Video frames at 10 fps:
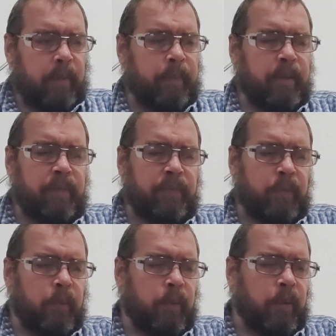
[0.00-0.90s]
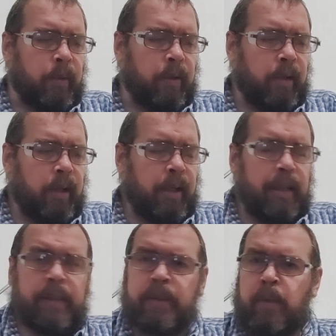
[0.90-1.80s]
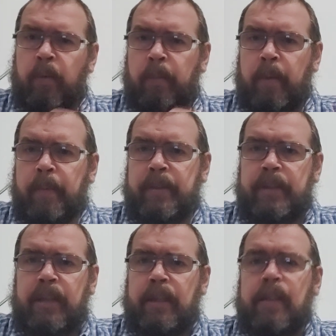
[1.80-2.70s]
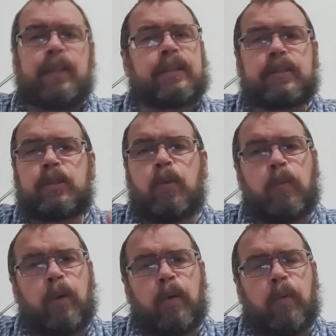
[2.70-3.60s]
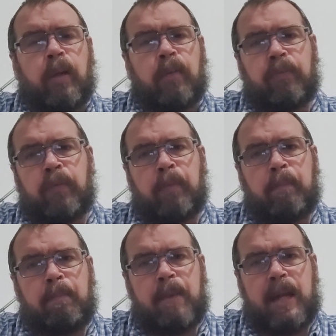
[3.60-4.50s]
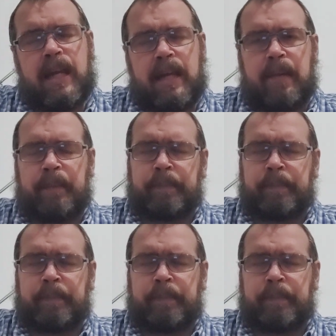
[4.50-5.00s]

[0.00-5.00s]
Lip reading: but for general purpose shotgun, they just don't work well for me.